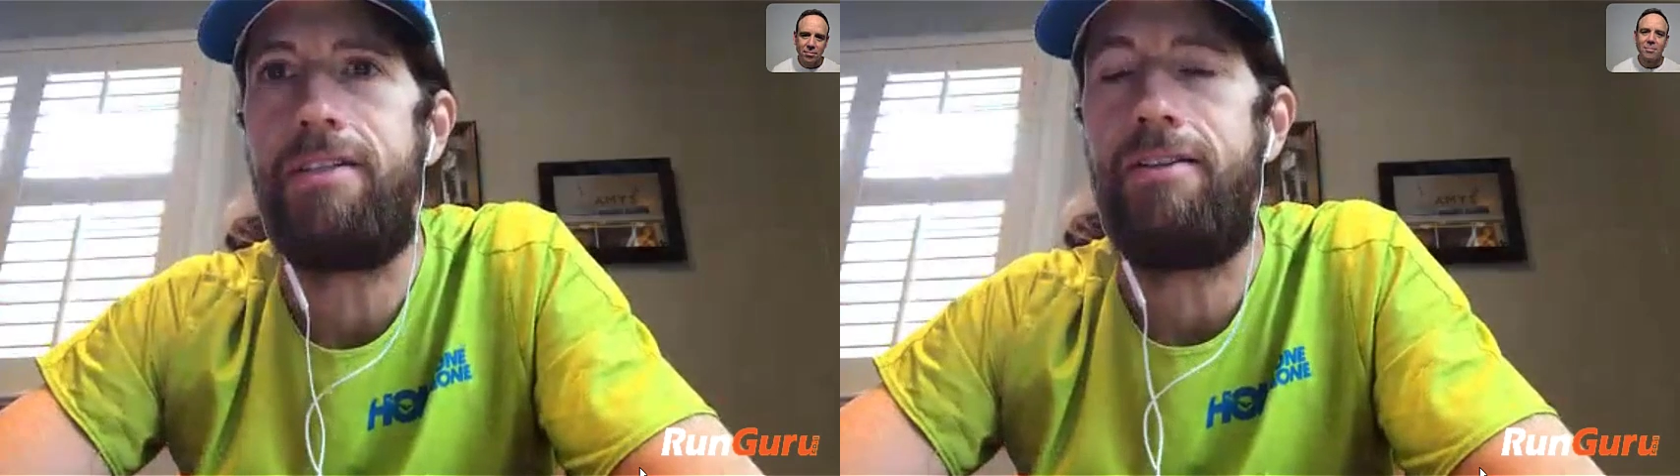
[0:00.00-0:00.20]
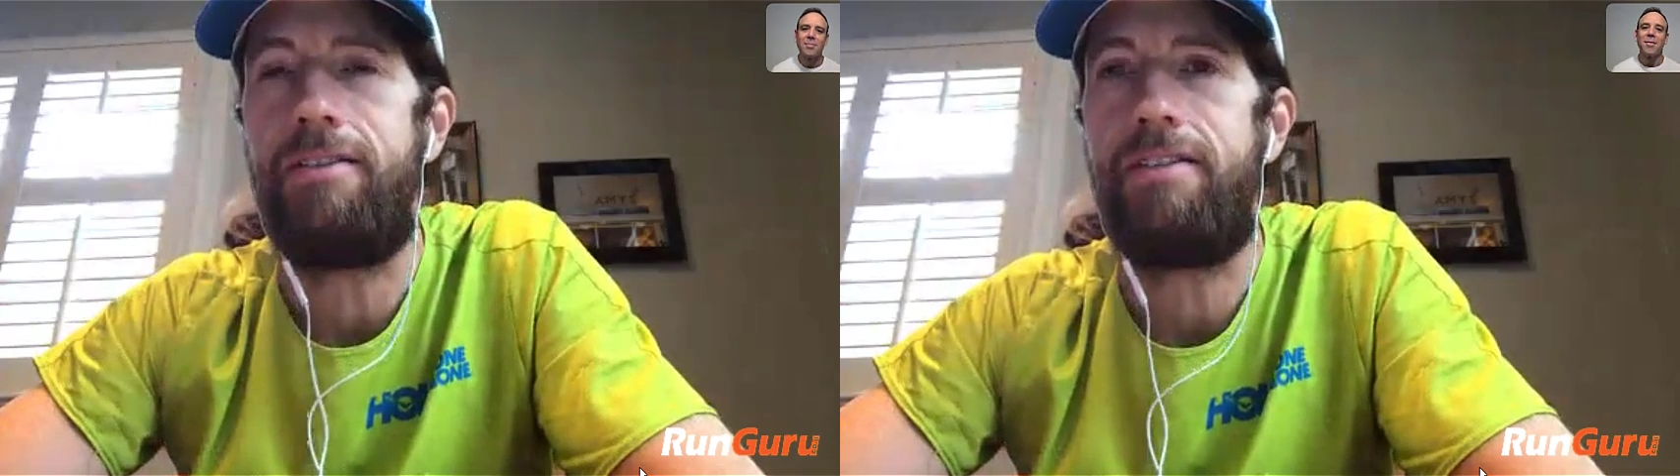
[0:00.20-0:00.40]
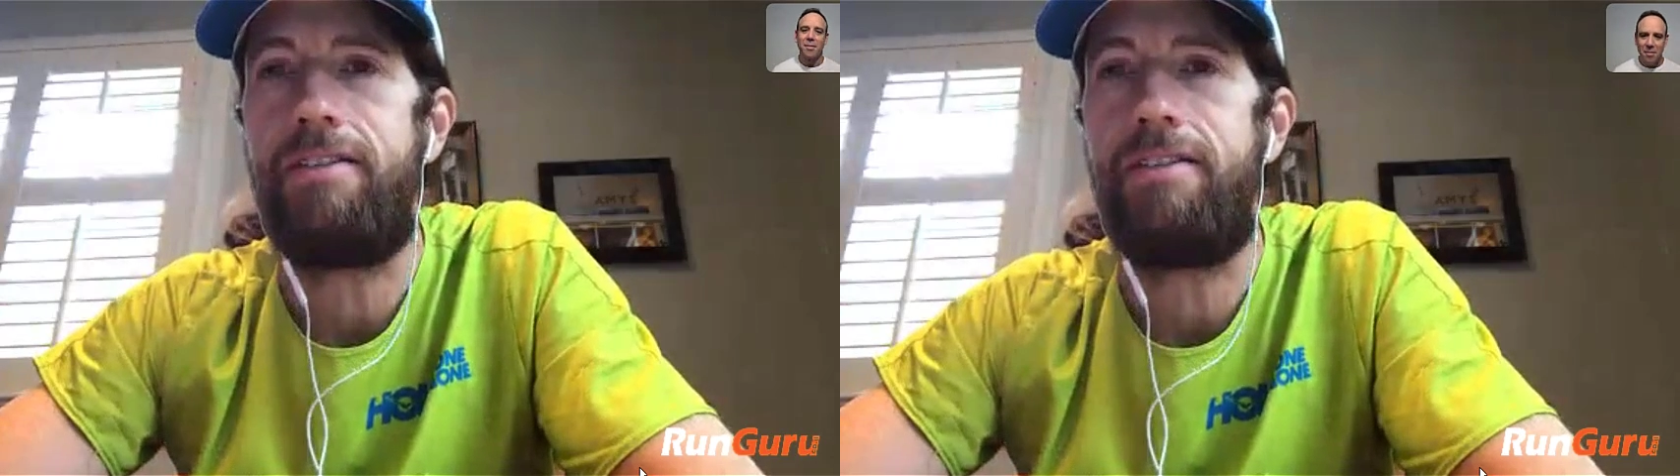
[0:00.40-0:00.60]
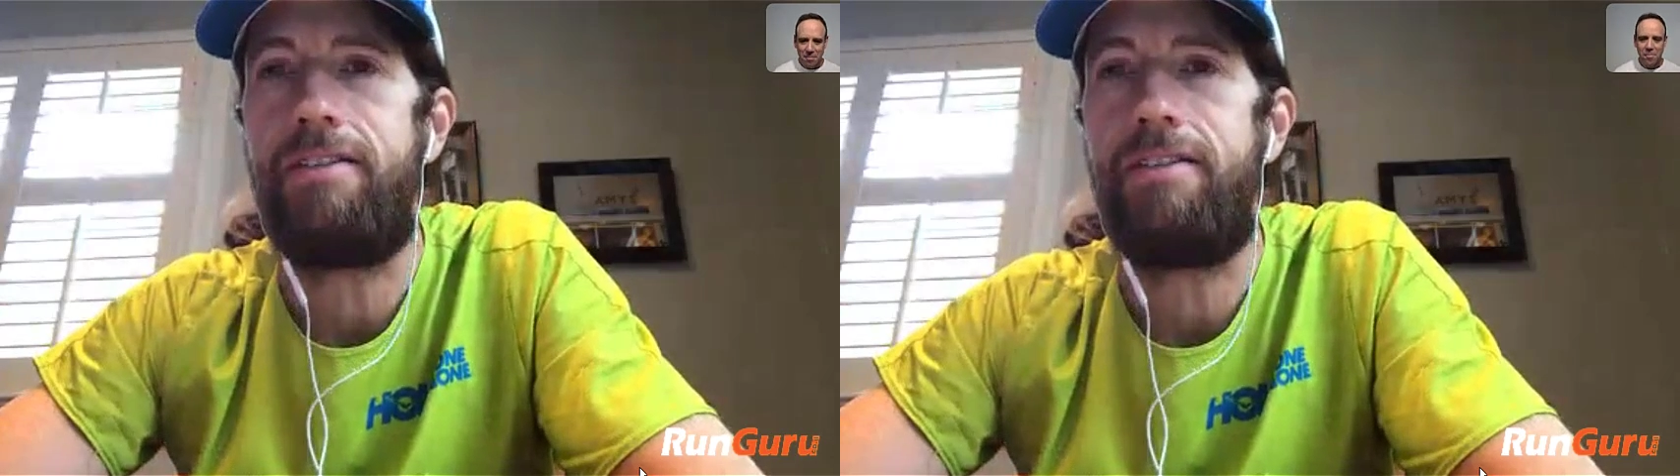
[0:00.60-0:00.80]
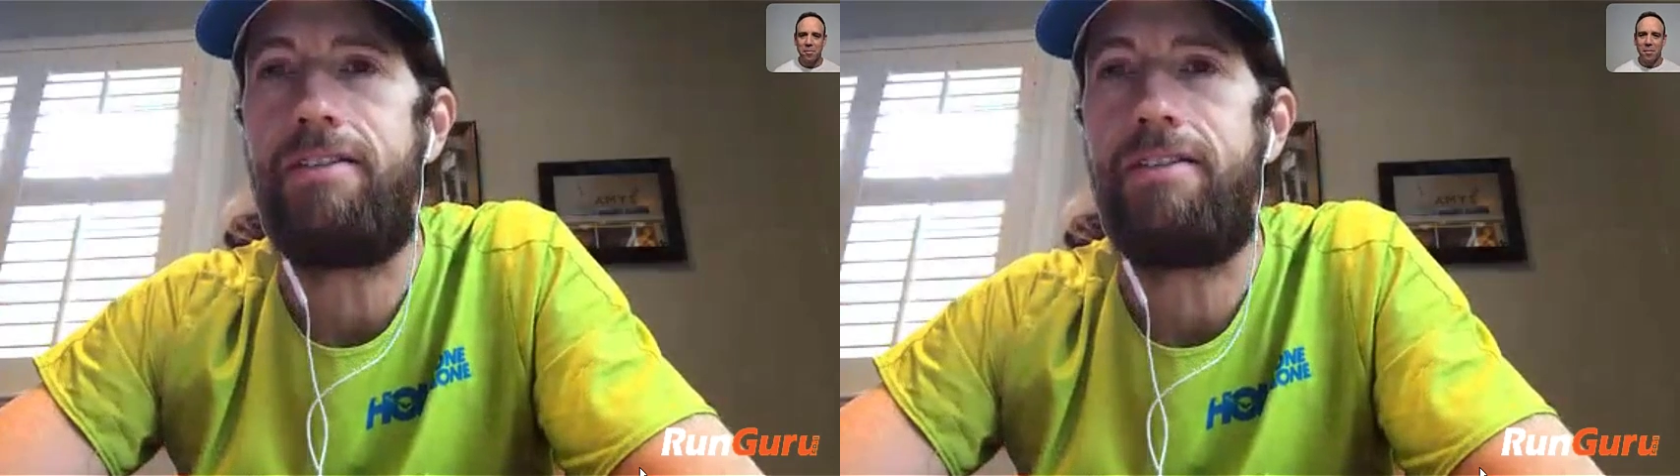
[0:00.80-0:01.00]
days on
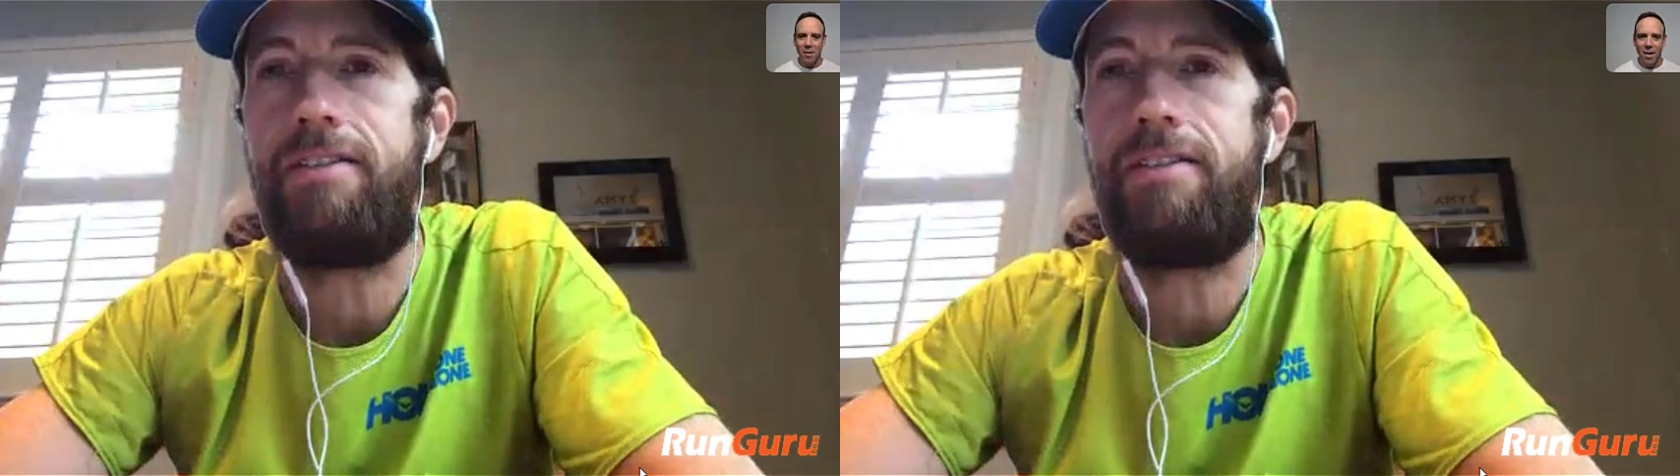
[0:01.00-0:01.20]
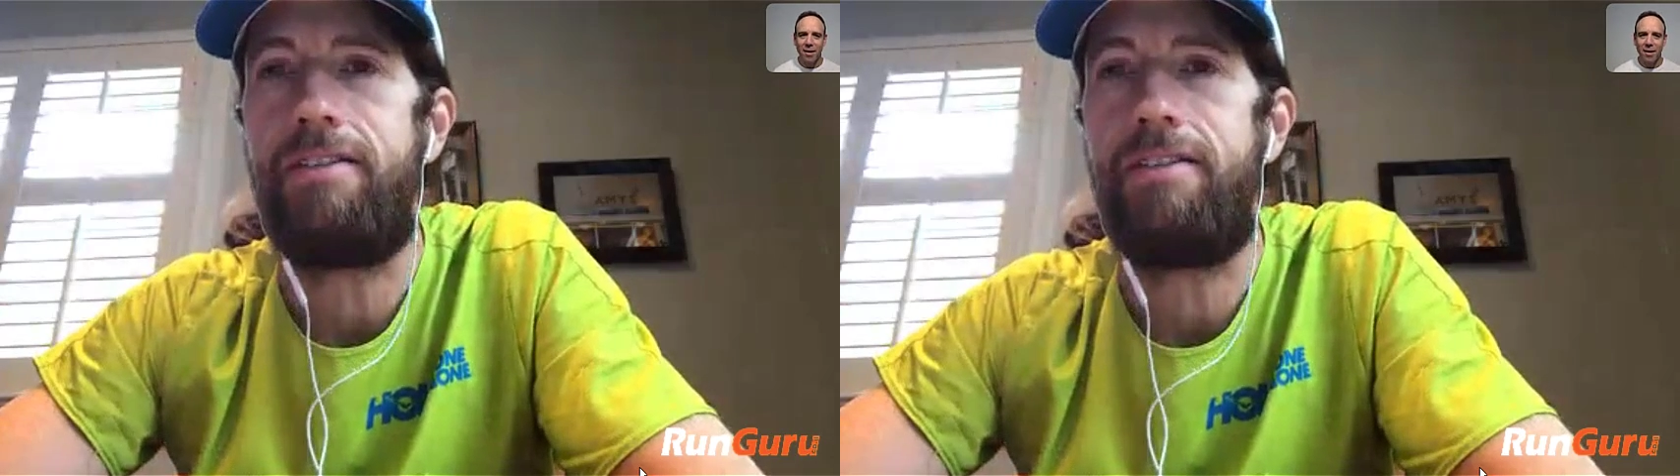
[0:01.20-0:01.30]
7 continents